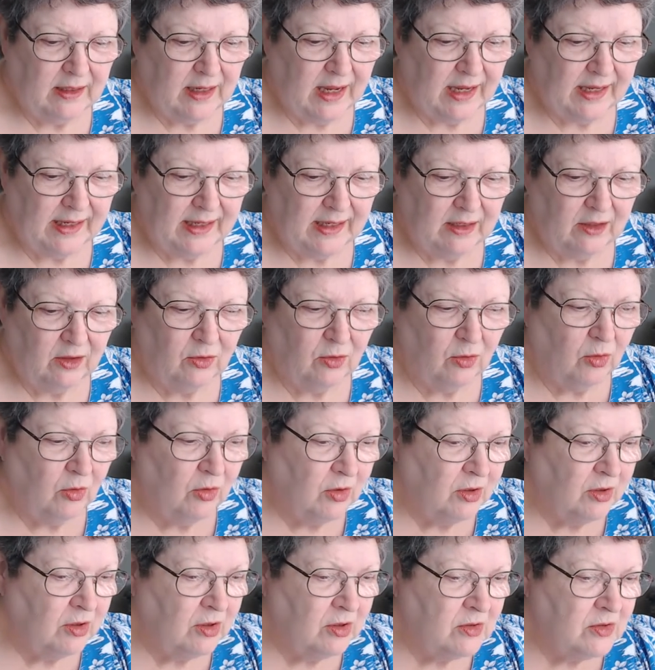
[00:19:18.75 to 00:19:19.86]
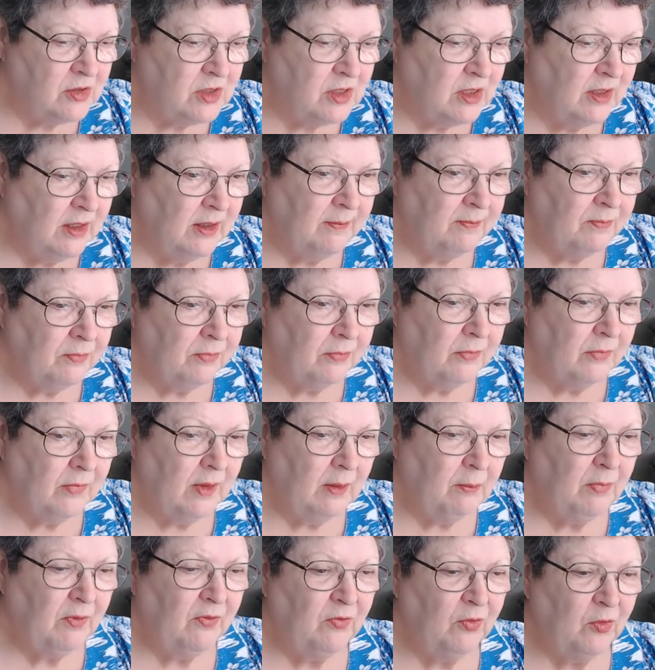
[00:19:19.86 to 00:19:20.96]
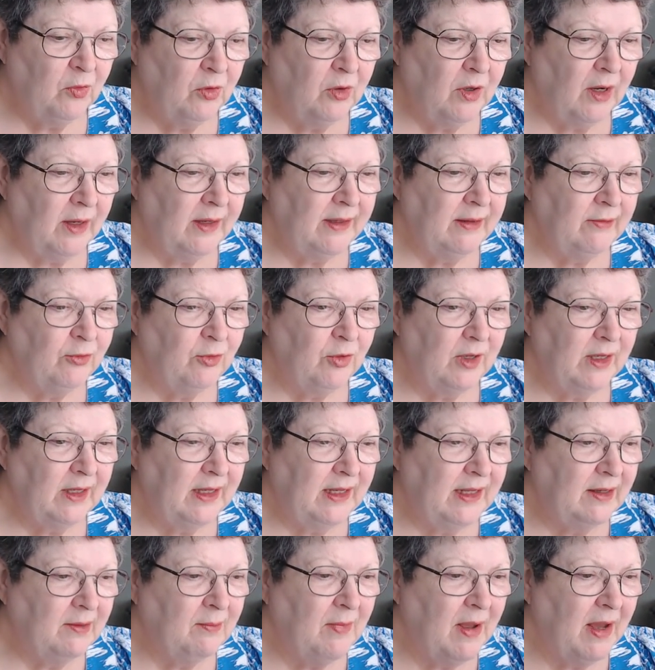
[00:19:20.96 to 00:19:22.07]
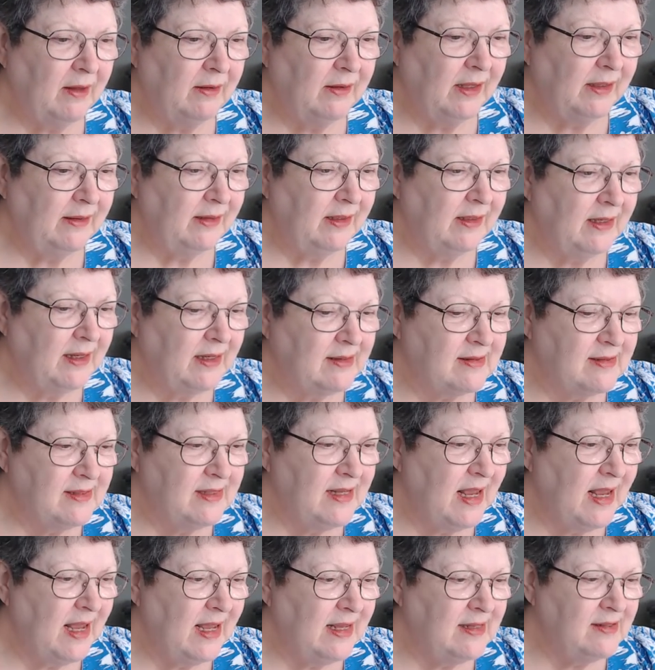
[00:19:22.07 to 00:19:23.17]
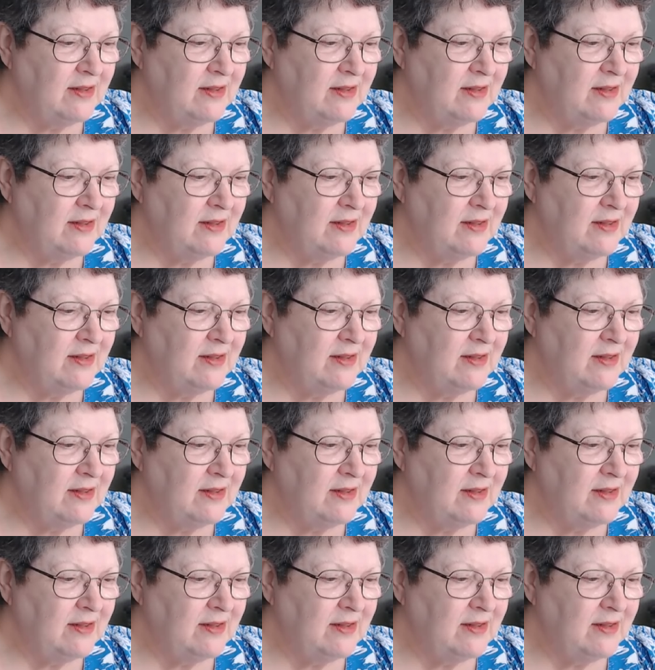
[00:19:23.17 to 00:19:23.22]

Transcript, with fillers: I get your orders before I try to get them out like the next day.